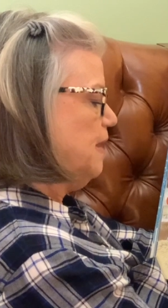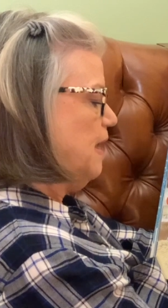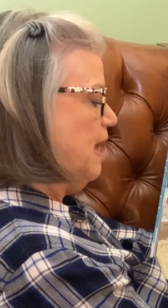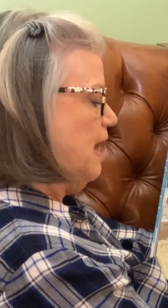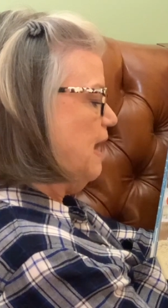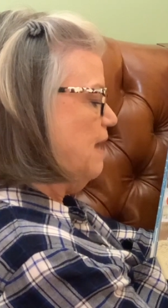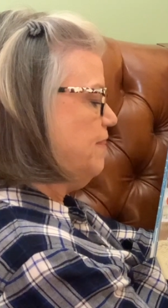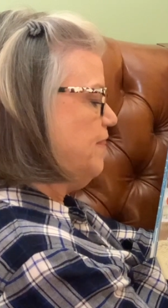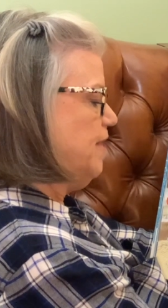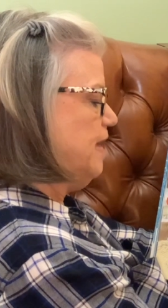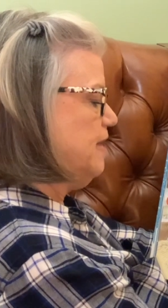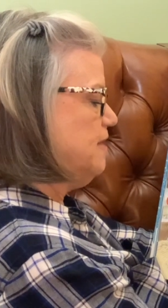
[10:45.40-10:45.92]

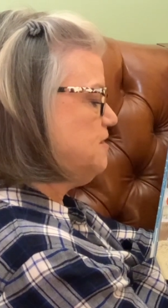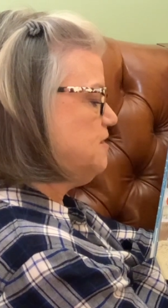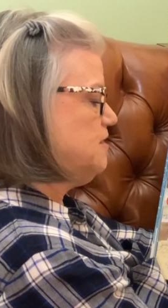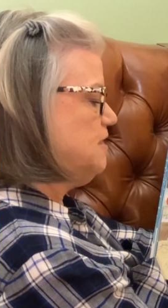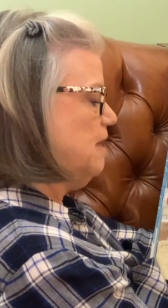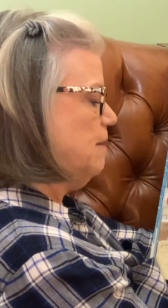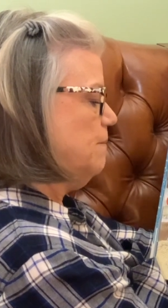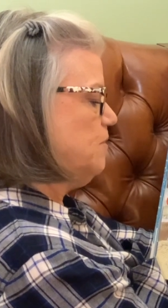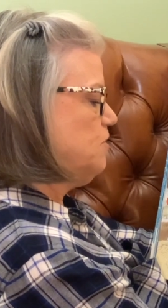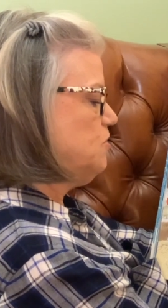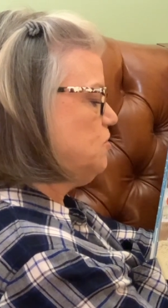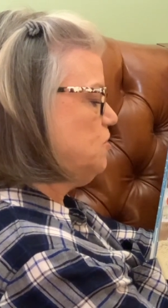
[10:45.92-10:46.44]
At these
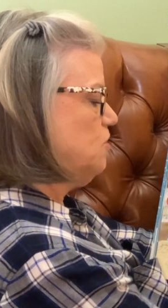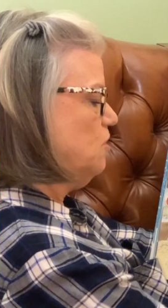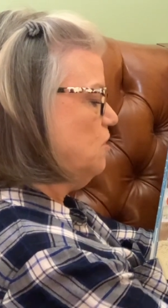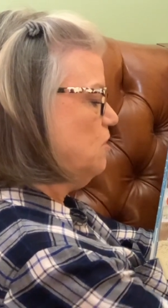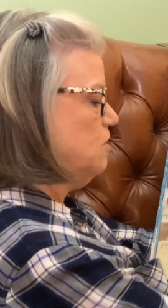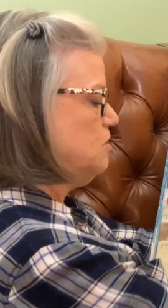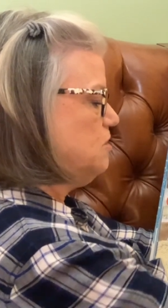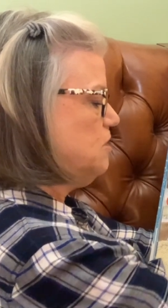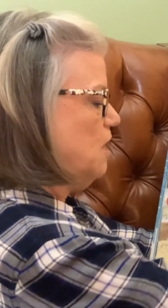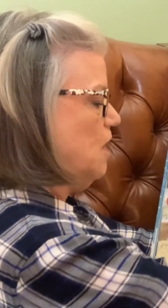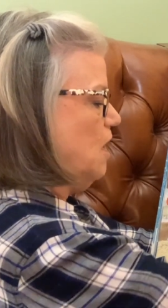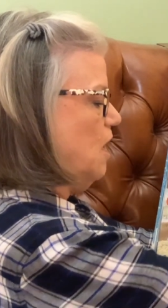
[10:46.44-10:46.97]

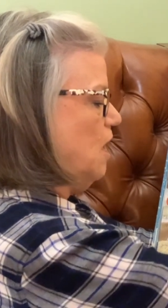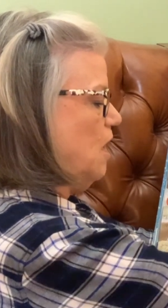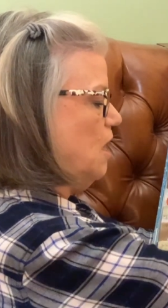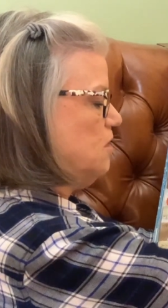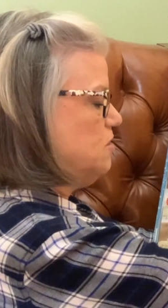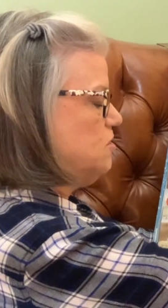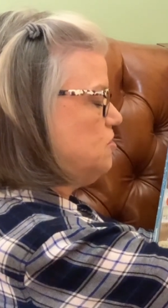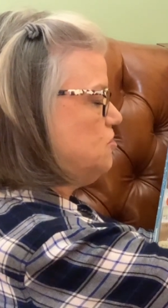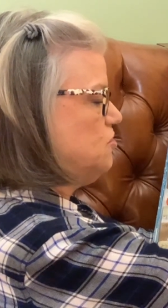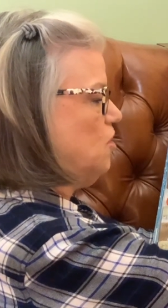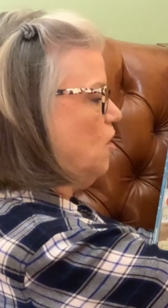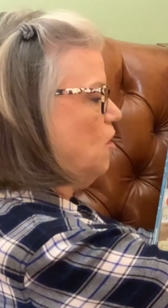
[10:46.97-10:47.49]
temperatures, a
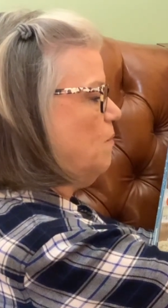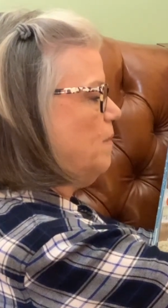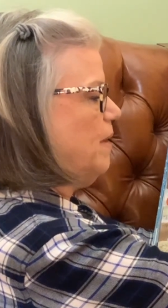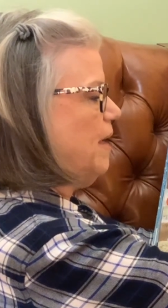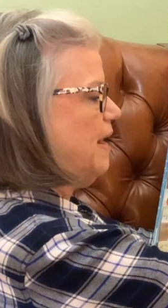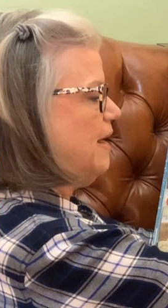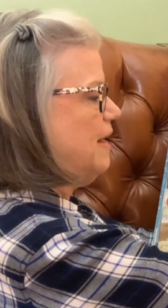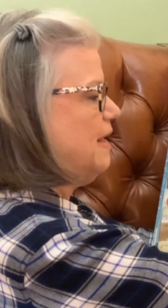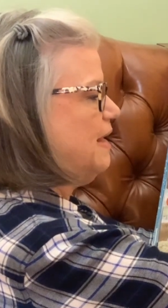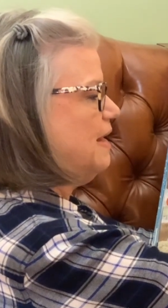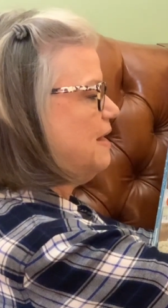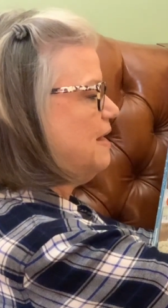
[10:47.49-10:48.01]

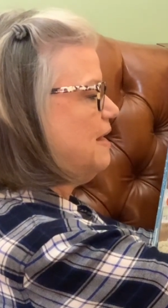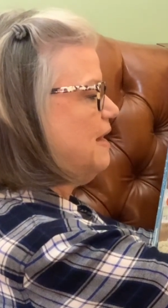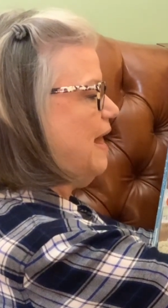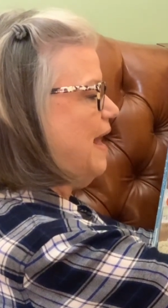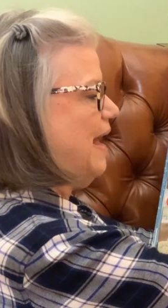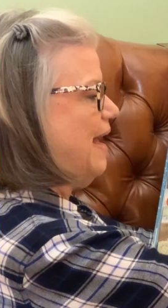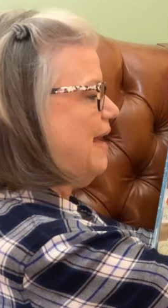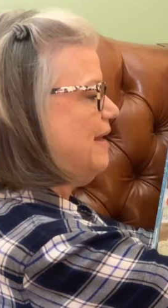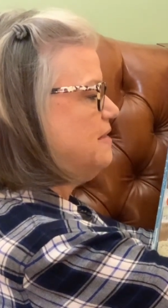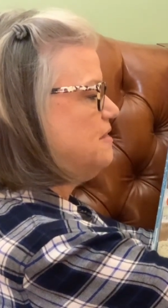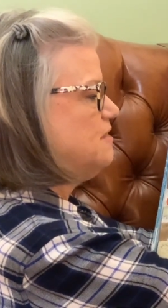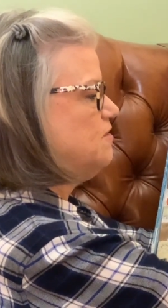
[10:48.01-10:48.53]
snowman can
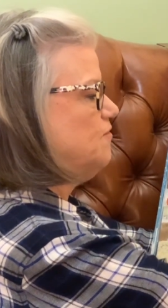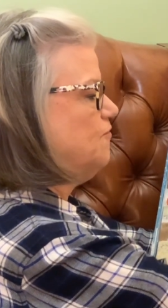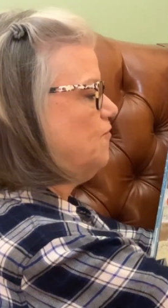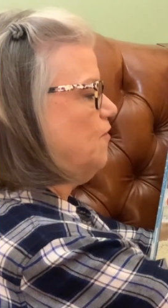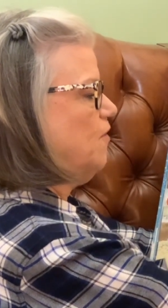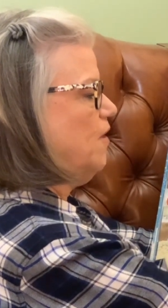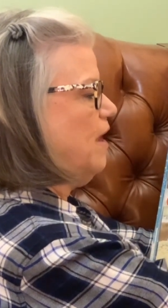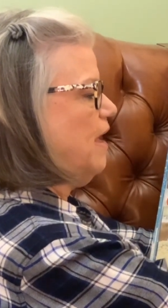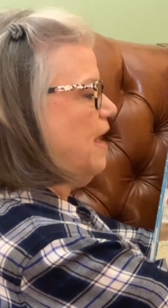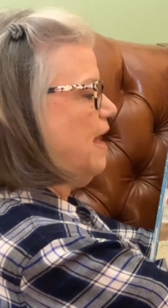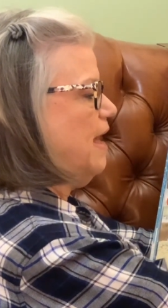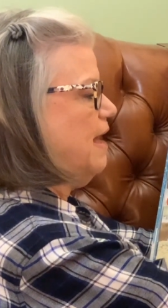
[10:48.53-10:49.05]
last
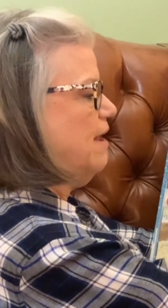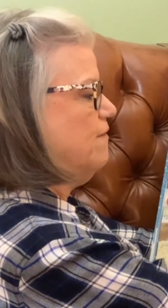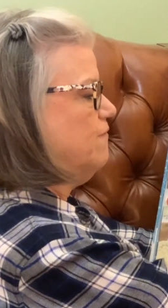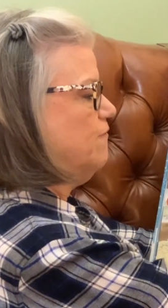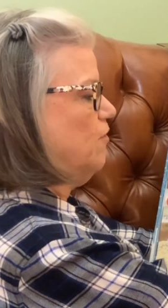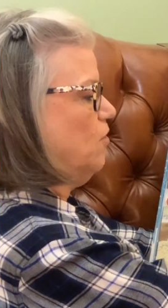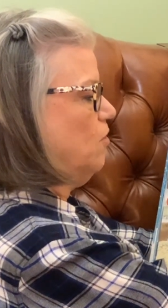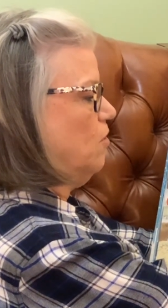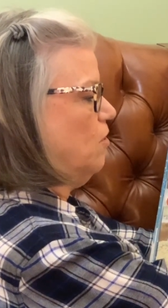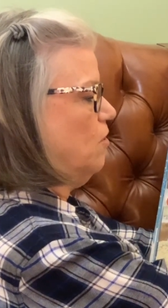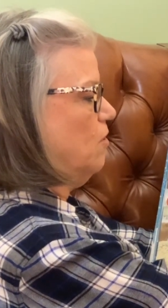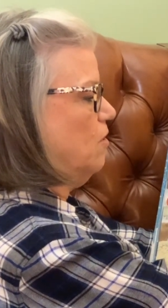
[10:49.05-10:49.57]

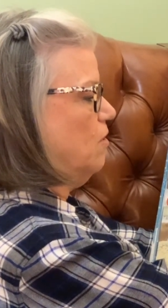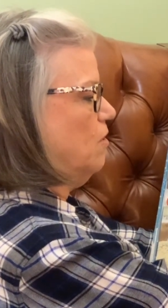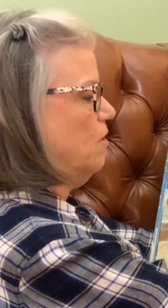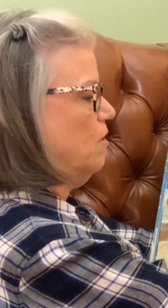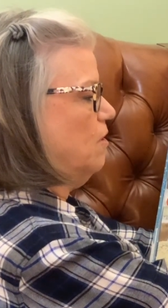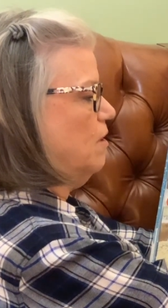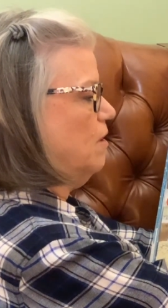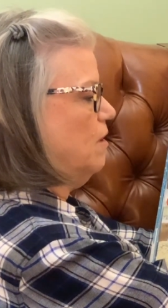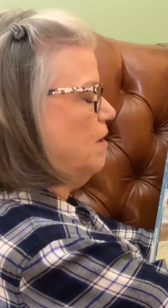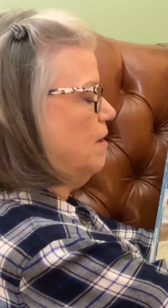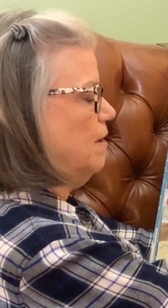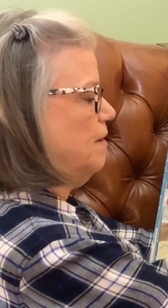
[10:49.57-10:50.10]
forever.
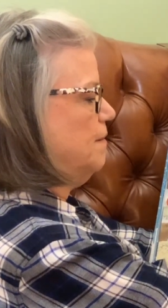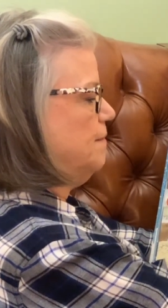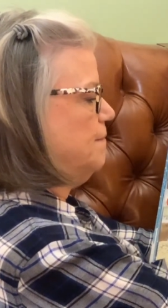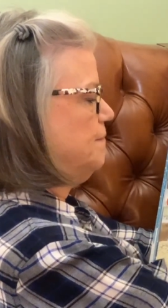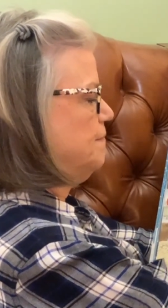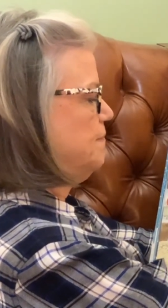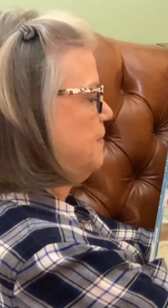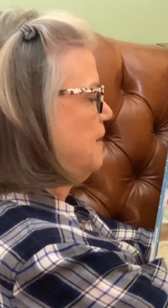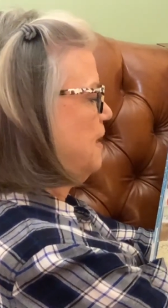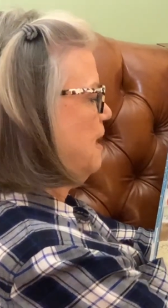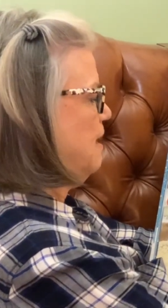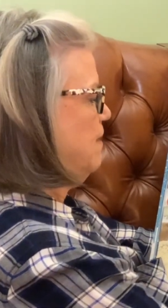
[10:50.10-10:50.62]

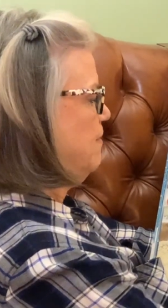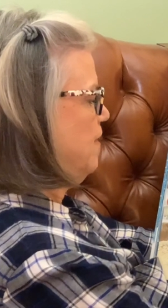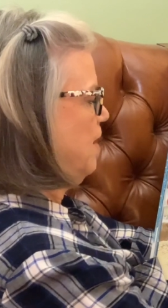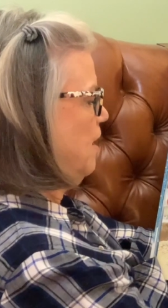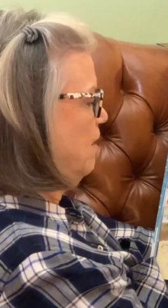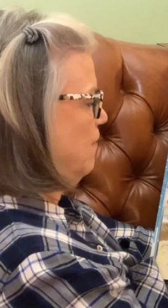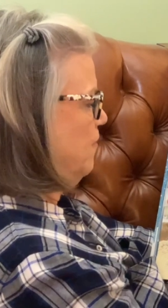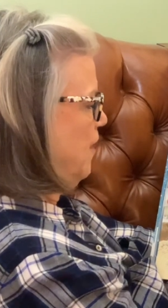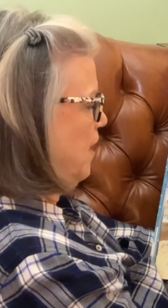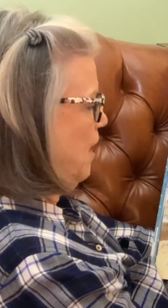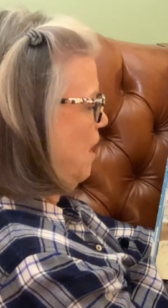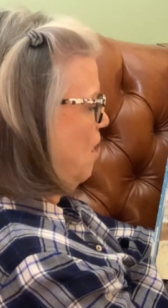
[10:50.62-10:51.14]
And
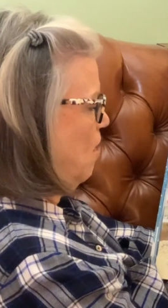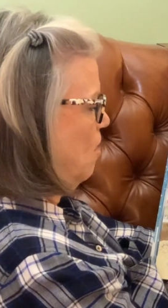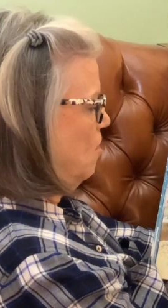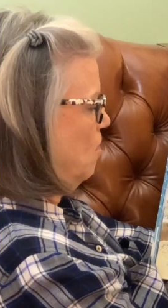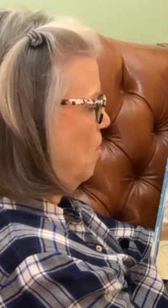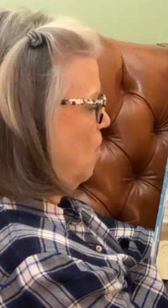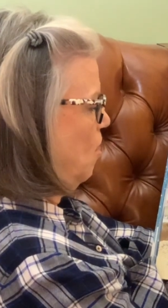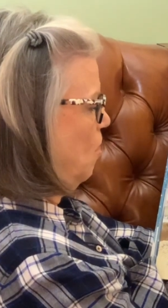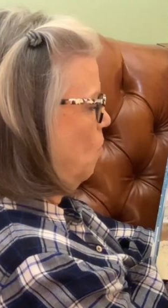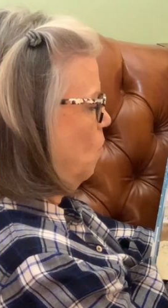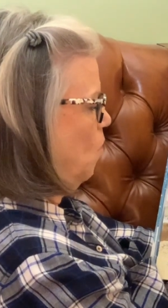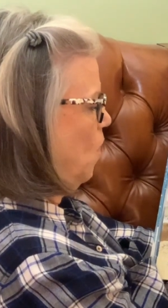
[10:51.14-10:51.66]
there they all
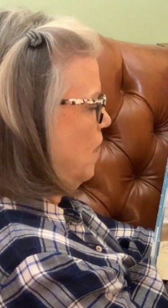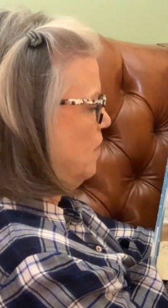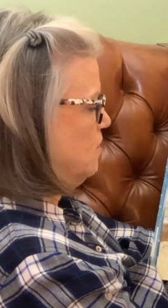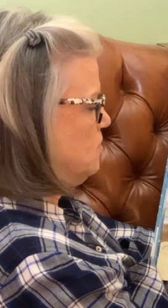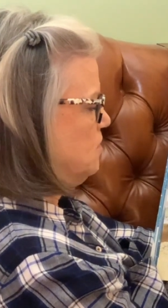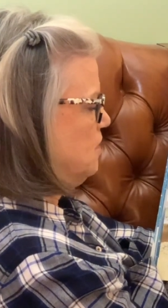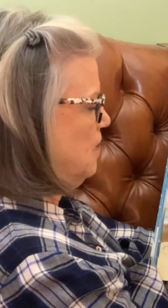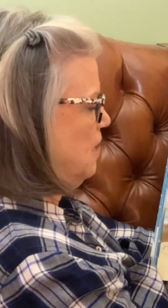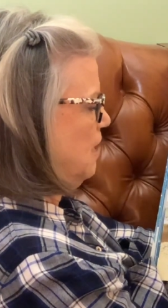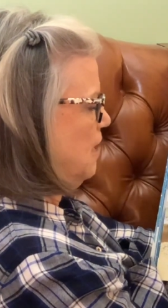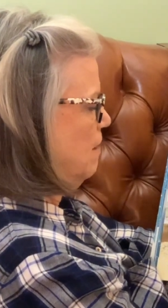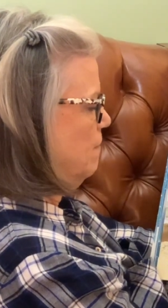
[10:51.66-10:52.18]
are
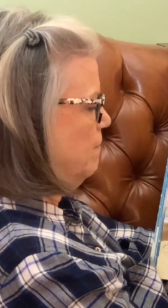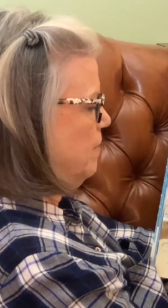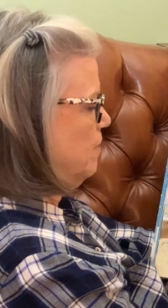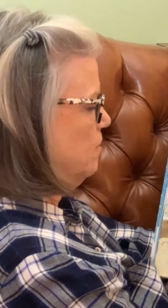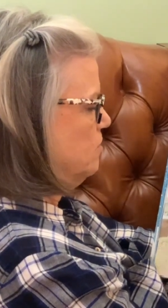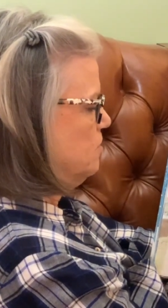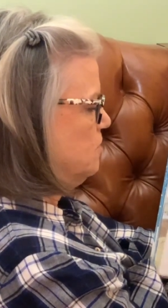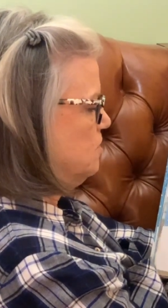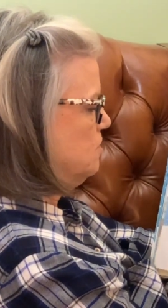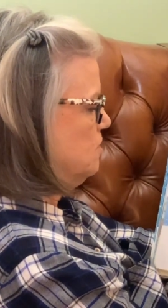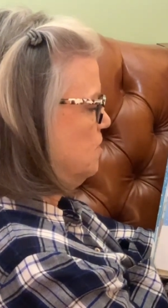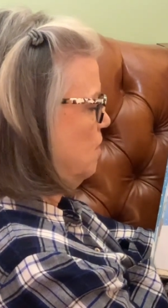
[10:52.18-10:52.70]
watching him
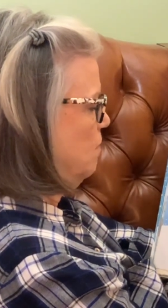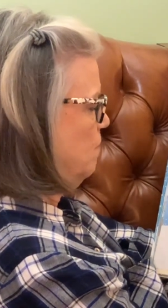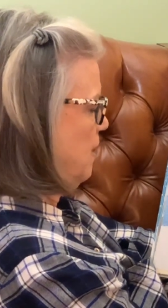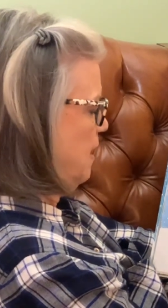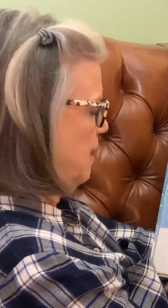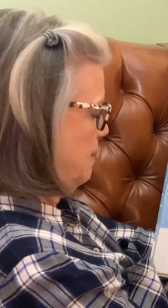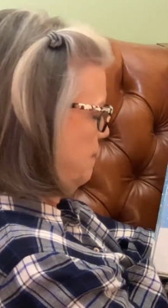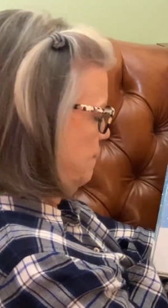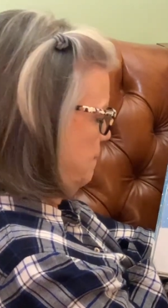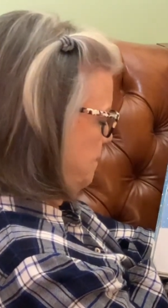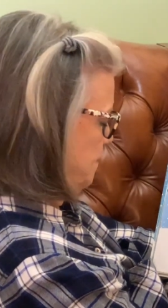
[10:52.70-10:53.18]
build a snowman.